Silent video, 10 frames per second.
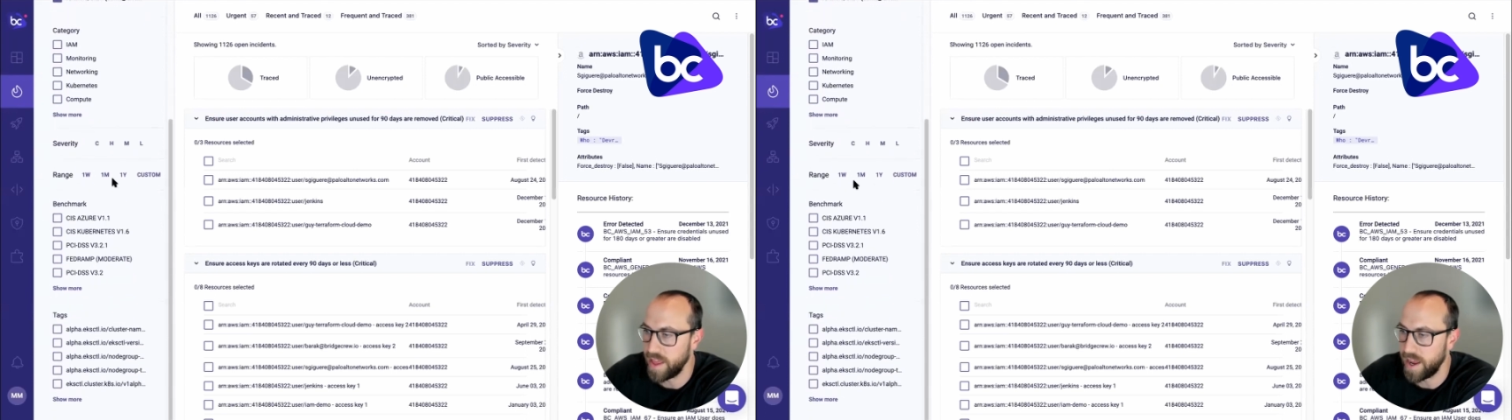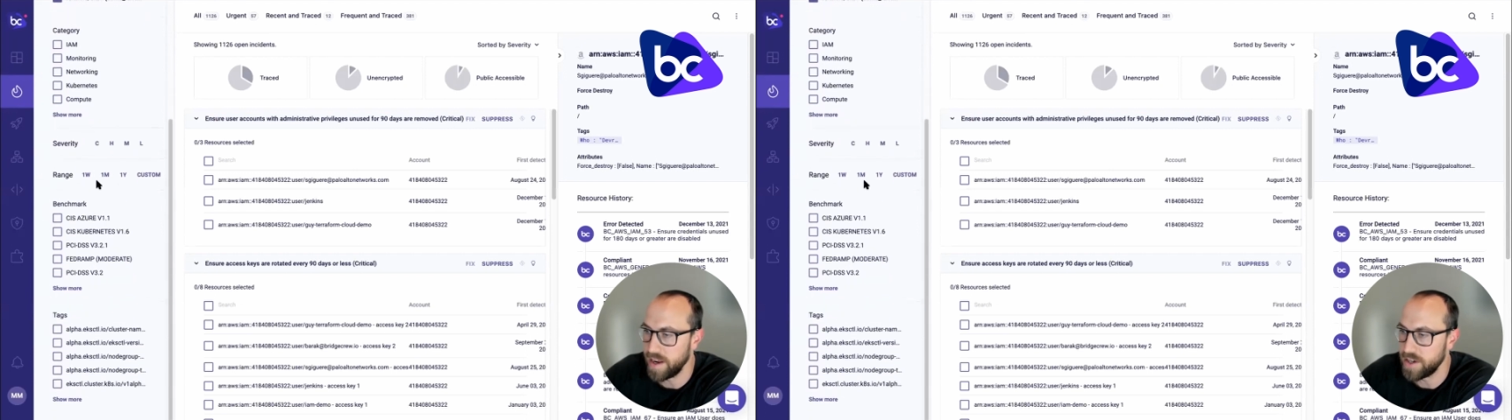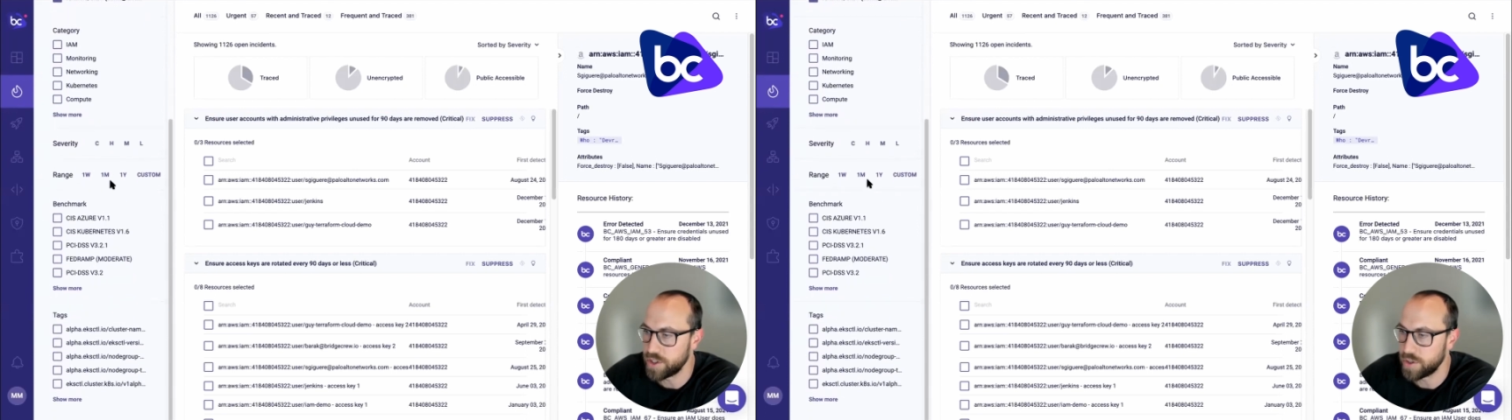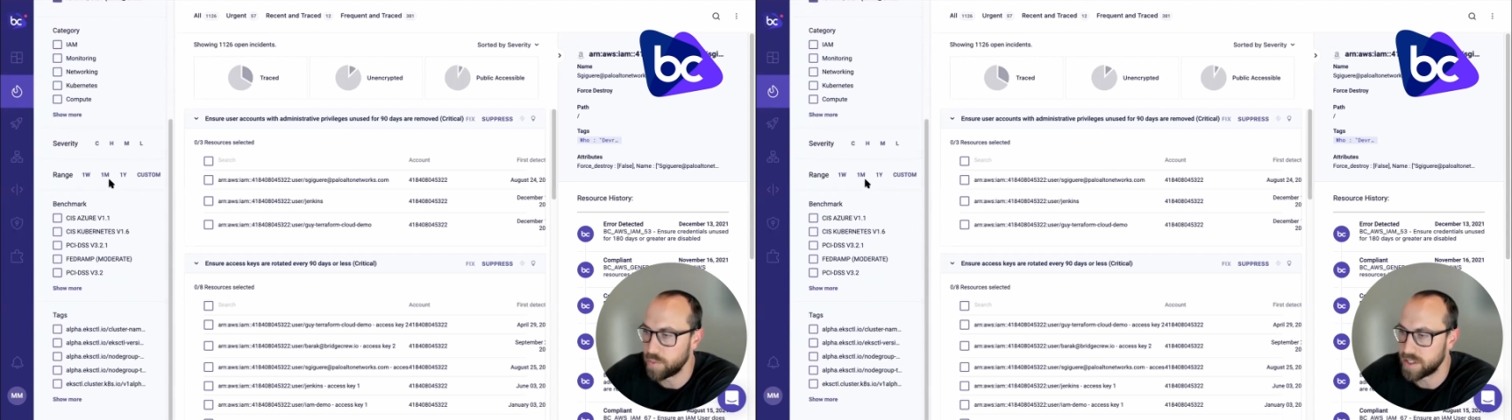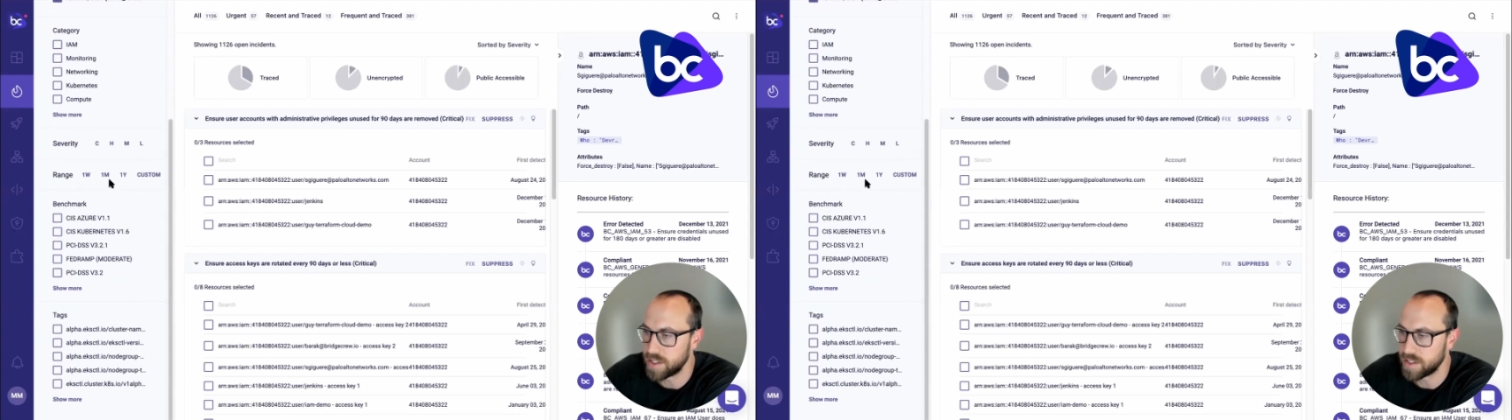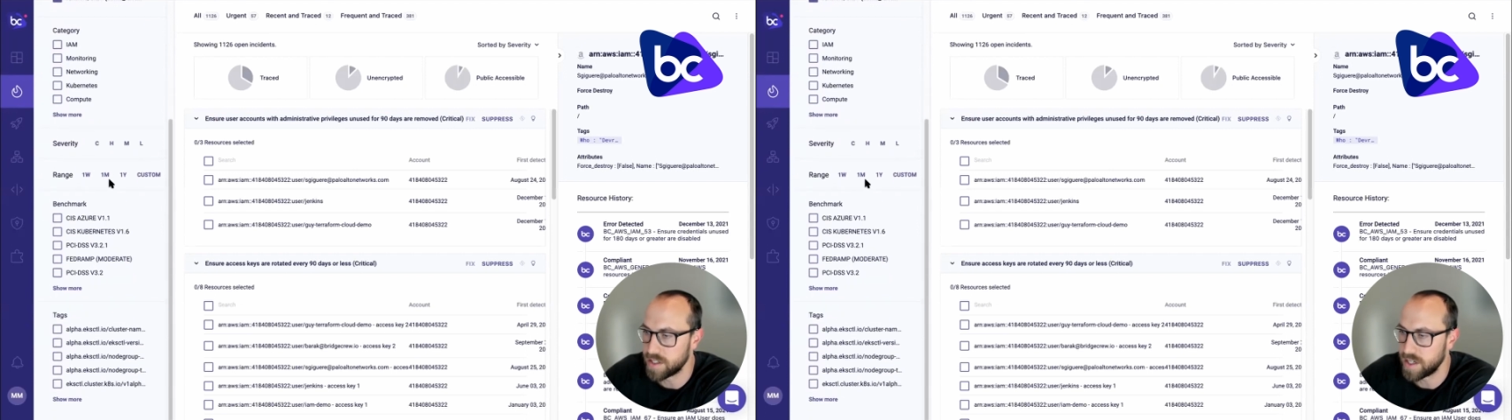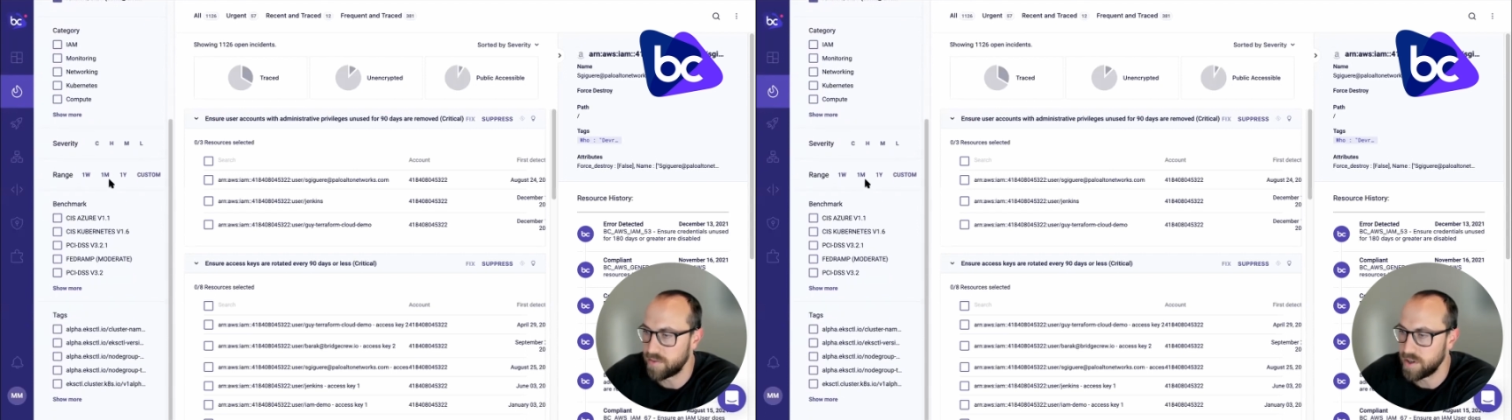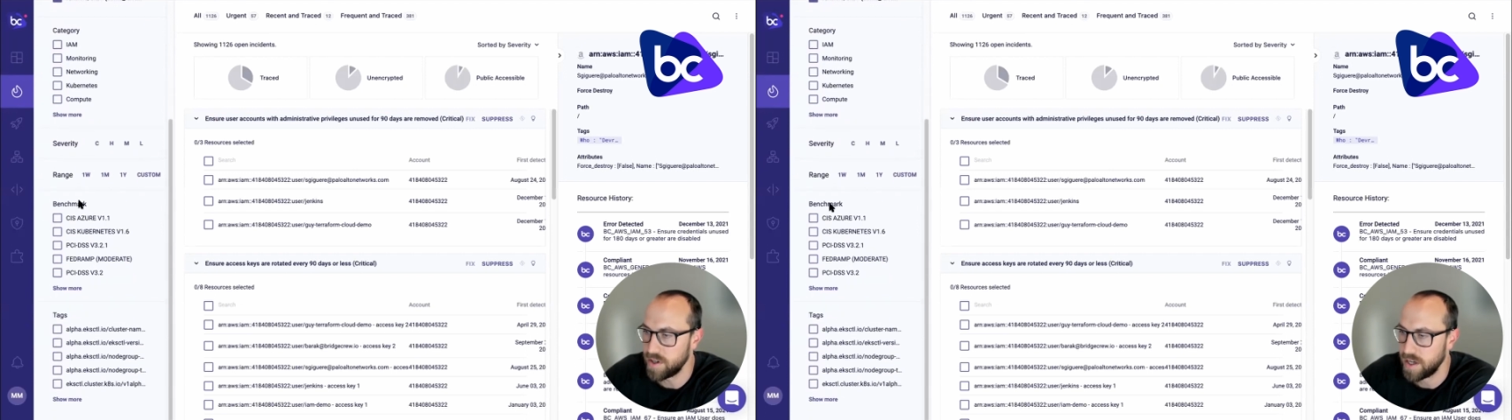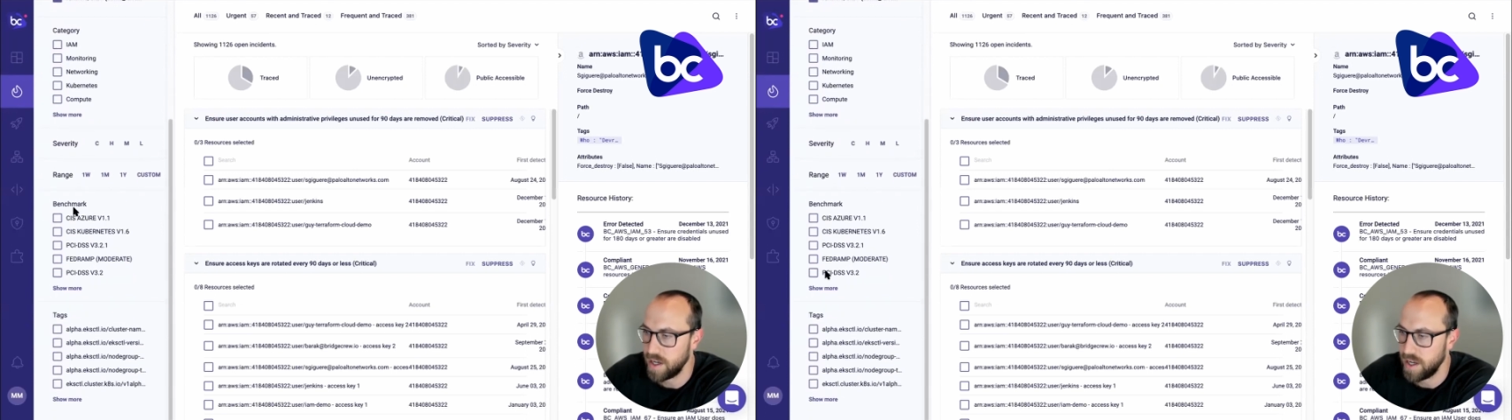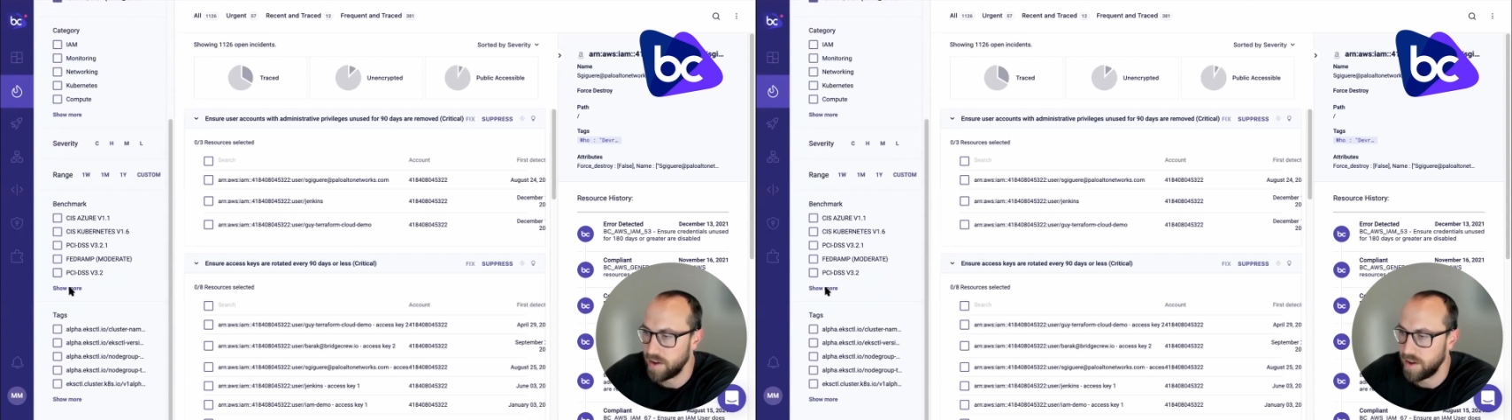that issue was discovered,